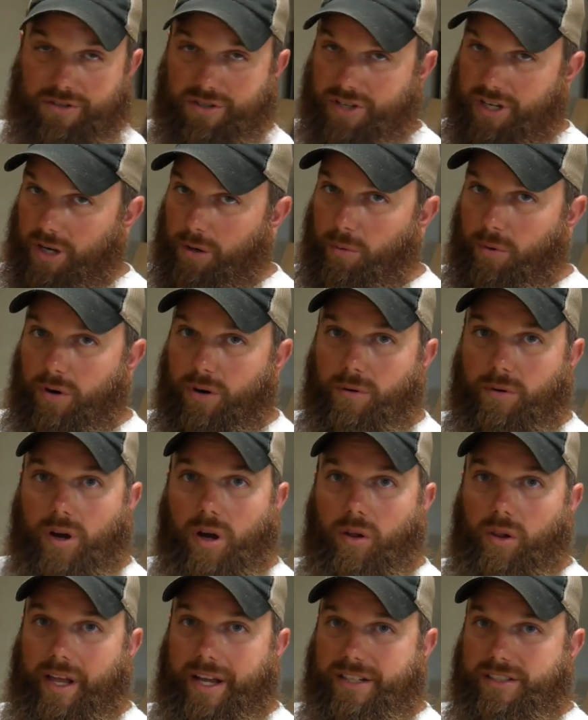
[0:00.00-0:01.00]
still want to
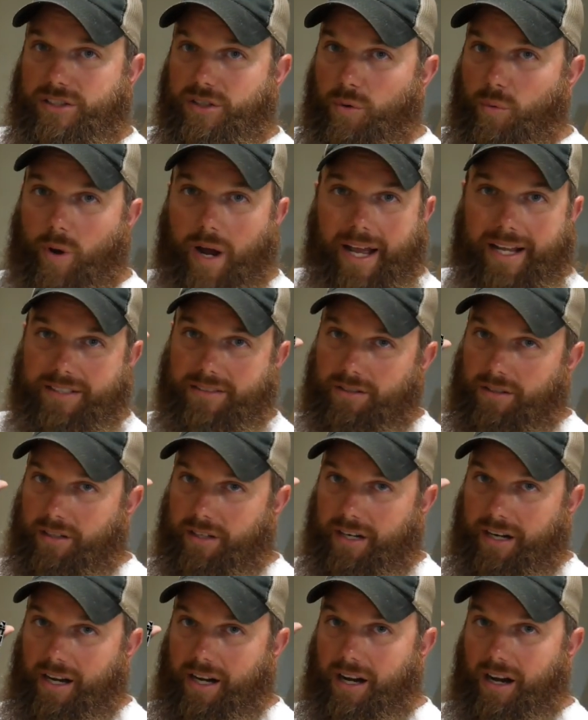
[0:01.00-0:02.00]
roll extra wax
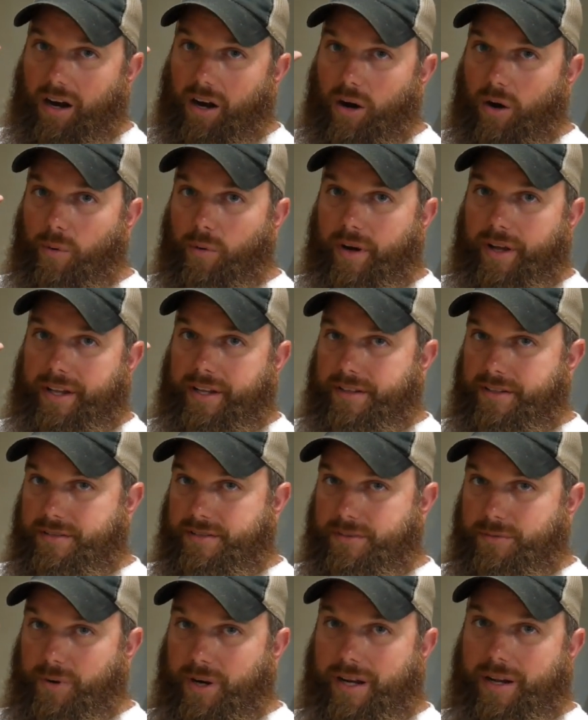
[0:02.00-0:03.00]
on it. I
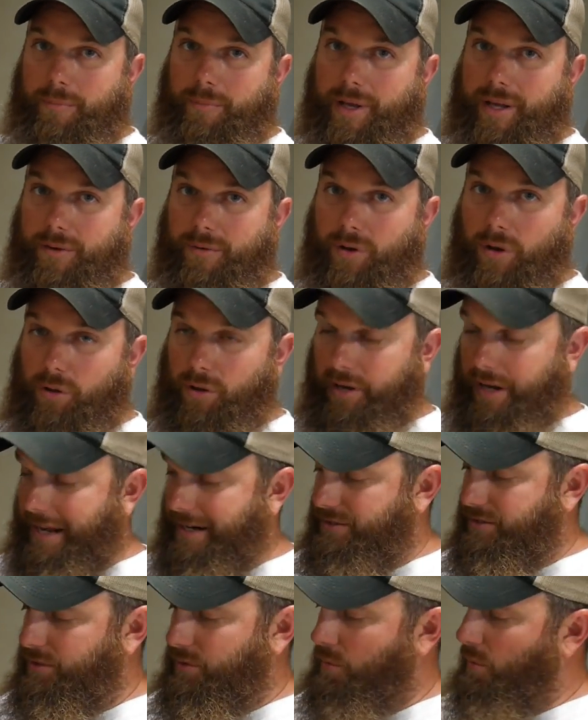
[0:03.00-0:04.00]
always recommend rolling
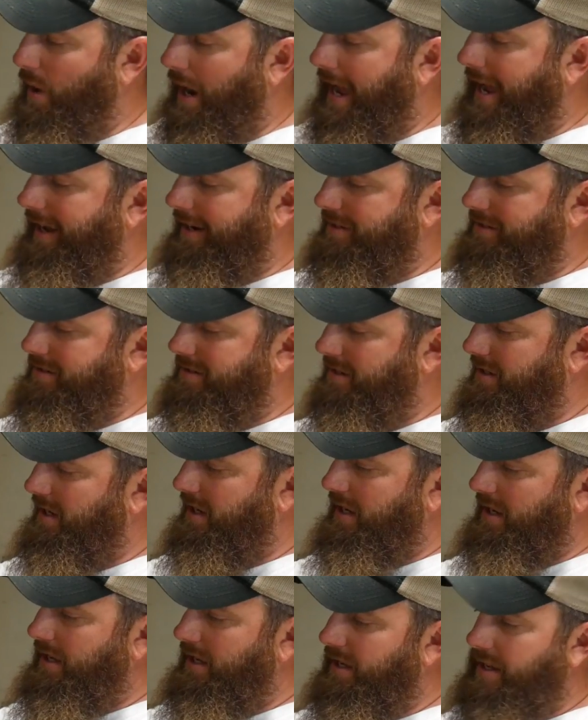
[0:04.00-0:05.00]
extra wax
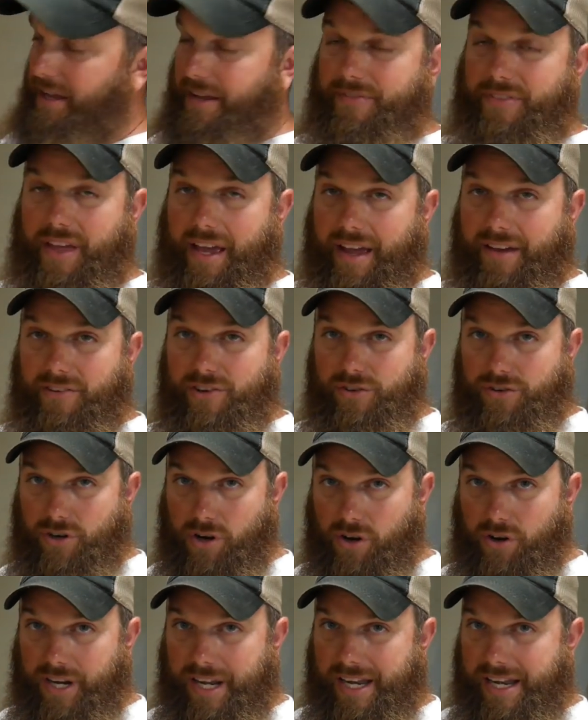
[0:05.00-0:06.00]
if they haven't
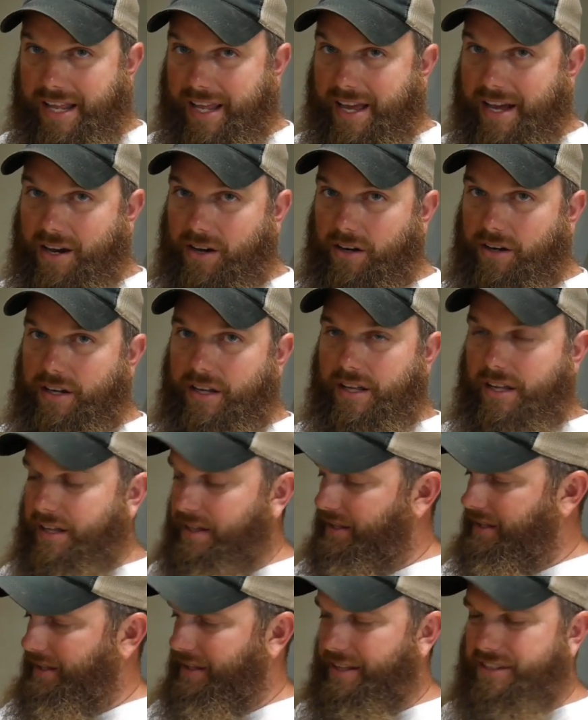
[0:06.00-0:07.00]
drawn any out.
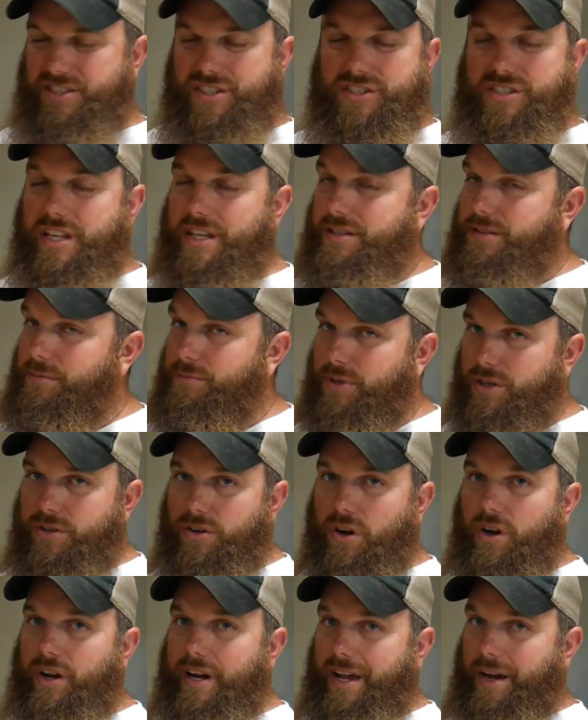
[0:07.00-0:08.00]
It just gets them to
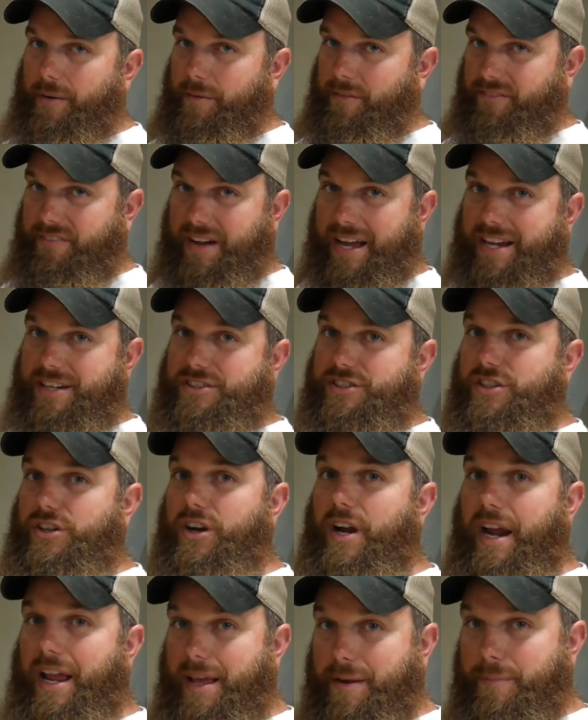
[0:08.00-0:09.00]
draw it out
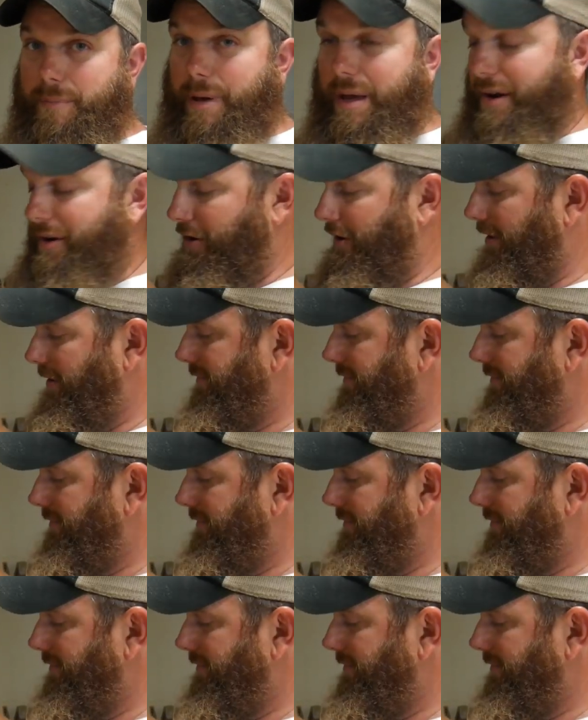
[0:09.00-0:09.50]
faster and better.